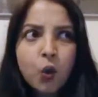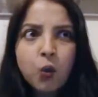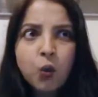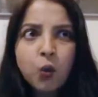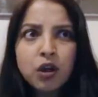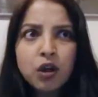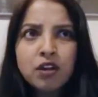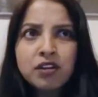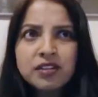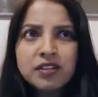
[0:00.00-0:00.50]

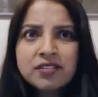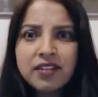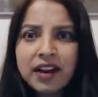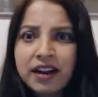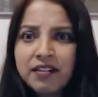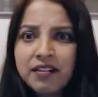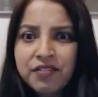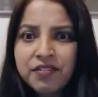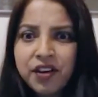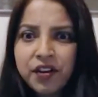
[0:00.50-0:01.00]
well,
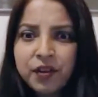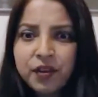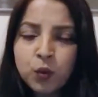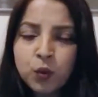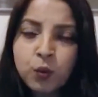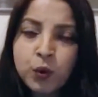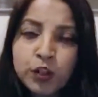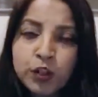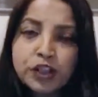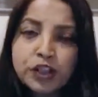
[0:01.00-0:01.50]
grandfather,
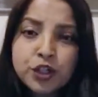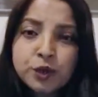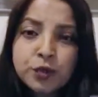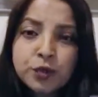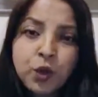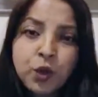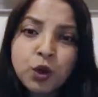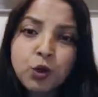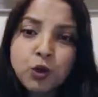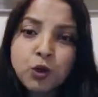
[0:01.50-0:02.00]
which
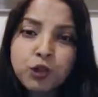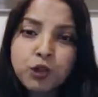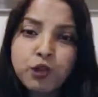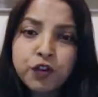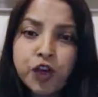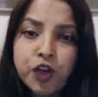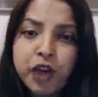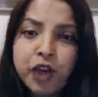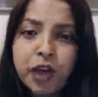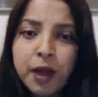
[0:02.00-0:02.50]
wolf,